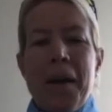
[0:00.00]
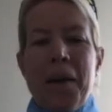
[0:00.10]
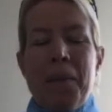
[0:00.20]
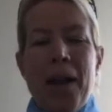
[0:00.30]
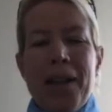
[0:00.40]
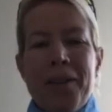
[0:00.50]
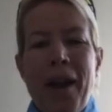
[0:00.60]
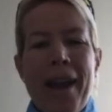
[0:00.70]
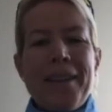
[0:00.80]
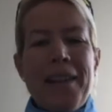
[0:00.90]
Paula
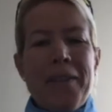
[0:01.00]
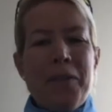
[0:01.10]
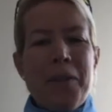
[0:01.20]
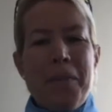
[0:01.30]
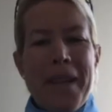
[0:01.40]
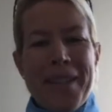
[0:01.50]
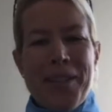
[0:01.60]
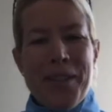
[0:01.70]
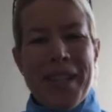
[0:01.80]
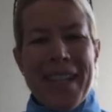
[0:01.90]
Radcliffe would have been
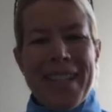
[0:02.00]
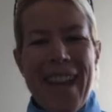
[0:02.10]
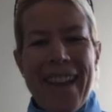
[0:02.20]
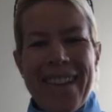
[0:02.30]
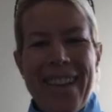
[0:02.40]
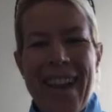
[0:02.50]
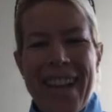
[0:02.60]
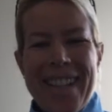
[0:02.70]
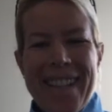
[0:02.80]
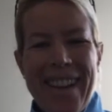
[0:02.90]
interesting to
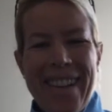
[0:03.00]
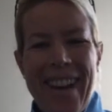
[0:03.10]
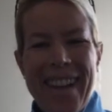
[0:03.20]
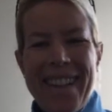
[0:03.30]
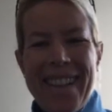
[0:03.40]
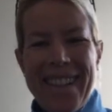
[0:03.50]
analyze there, hey?